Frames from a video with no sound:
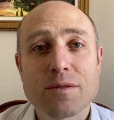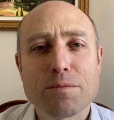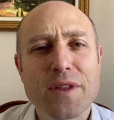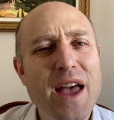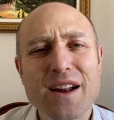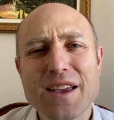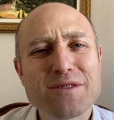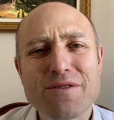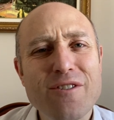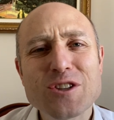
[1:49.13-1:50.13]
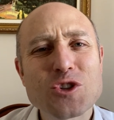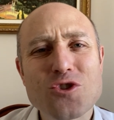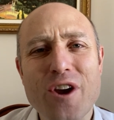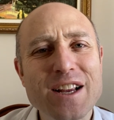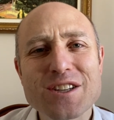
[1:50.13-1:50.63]
But that gives a very
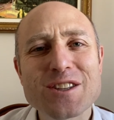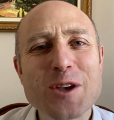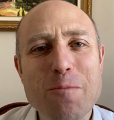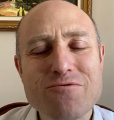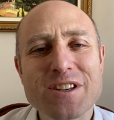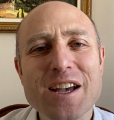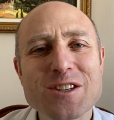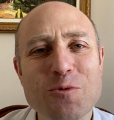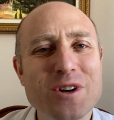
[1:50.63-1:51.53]
strange interpretation.